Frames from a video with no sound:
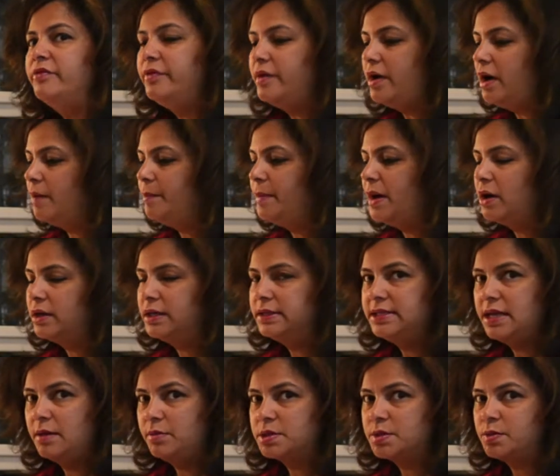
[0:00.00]
About a
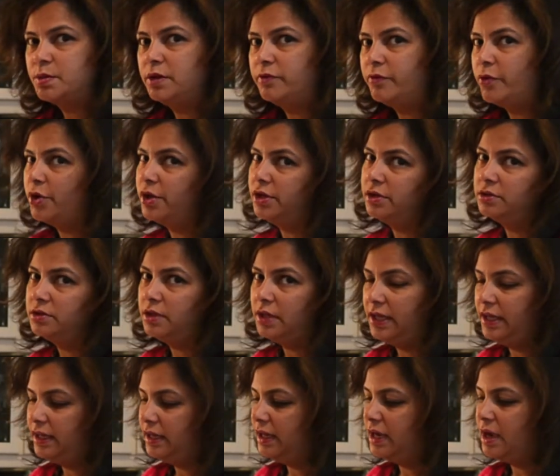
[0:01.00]
tablespoon of oil
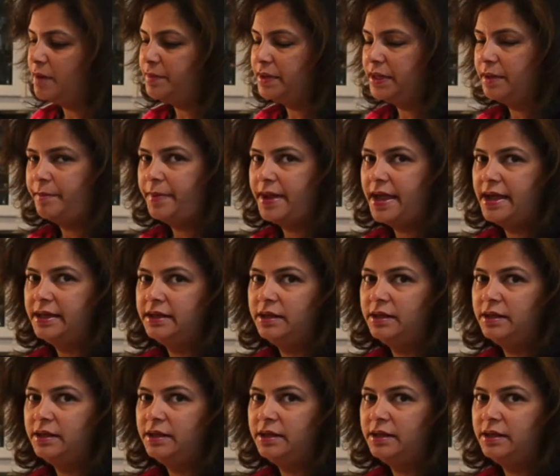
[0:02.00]
heating up in a pan,